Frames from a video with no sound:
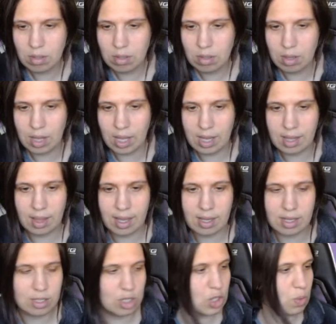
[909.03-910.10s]
Like
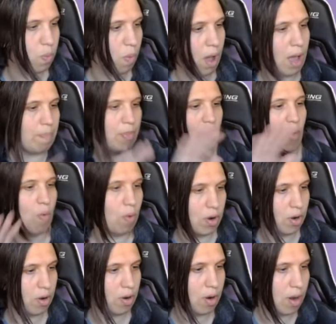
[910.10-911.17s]
swap the
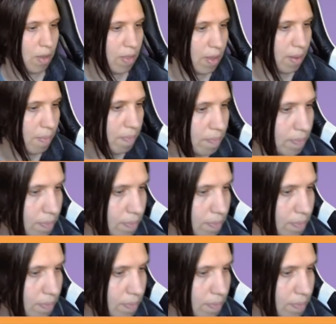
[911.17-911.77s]
order on them?